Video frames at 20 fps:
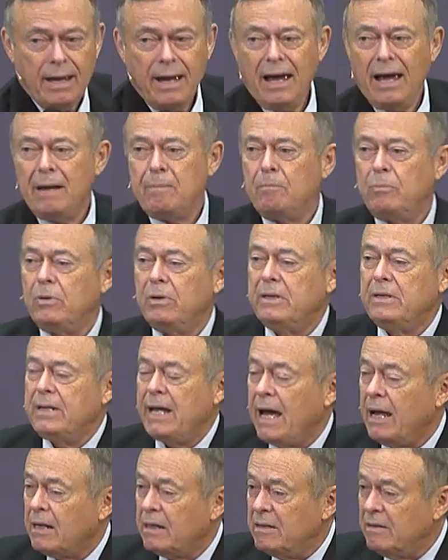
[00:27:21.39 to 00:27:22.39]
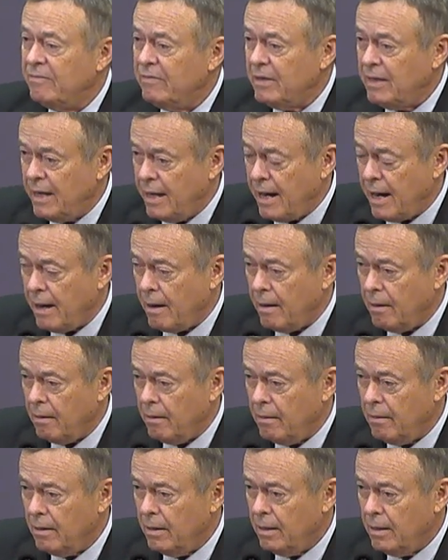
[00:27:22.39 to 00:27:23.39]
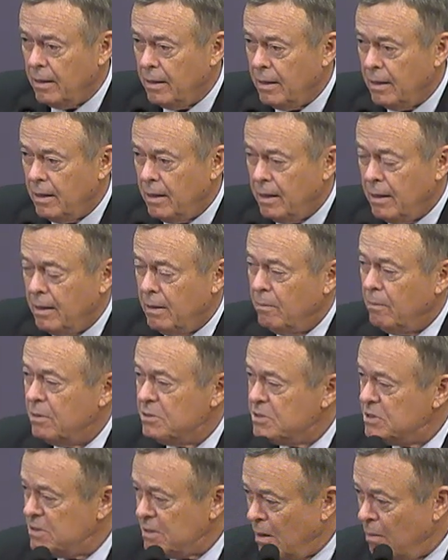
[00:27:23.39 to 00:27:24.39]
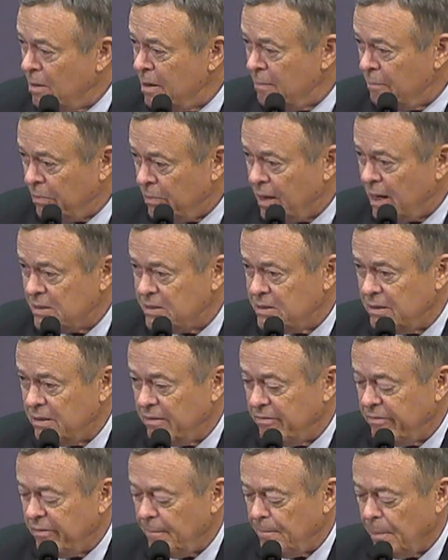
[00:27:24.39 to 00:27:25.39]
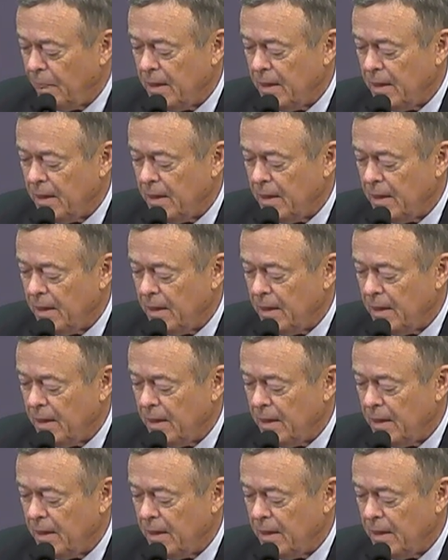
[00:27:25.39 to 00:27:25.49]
and protective care was so impressive